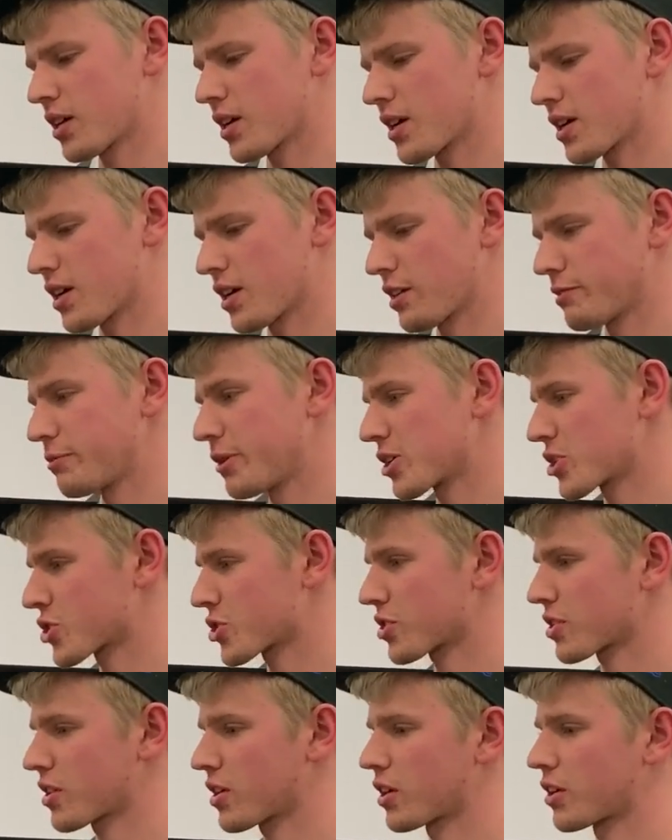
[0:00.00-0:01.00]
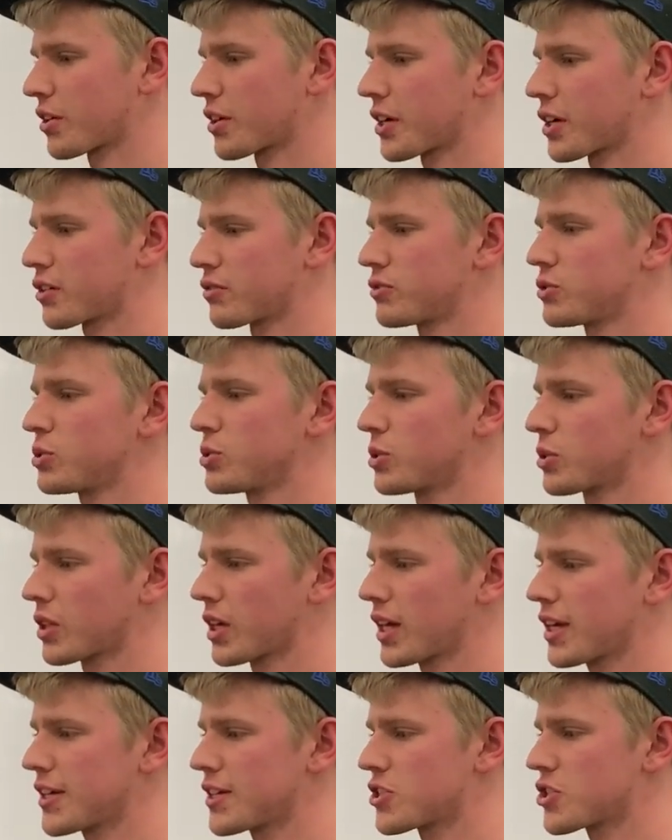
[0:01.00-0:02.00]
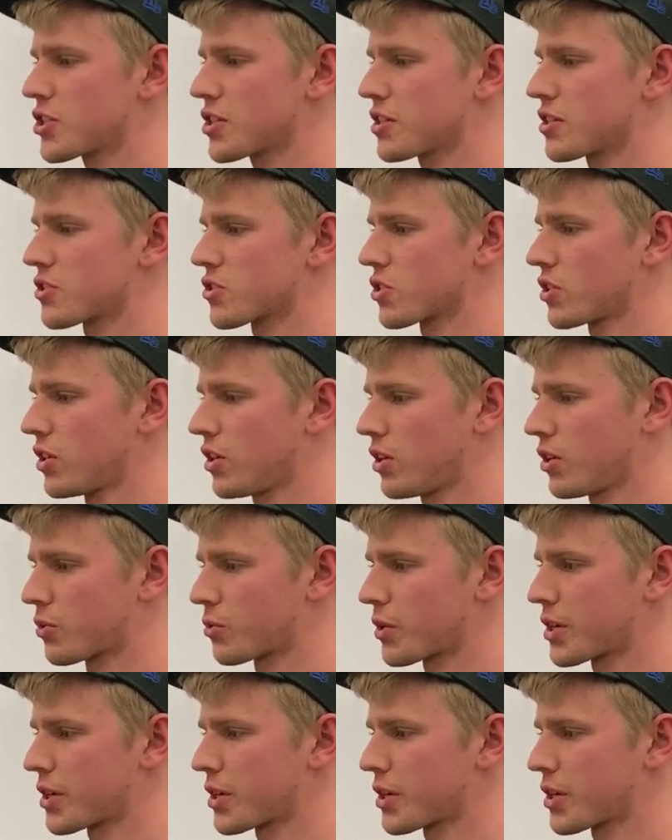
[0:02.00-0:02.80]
and make sure our air fuel gauge is all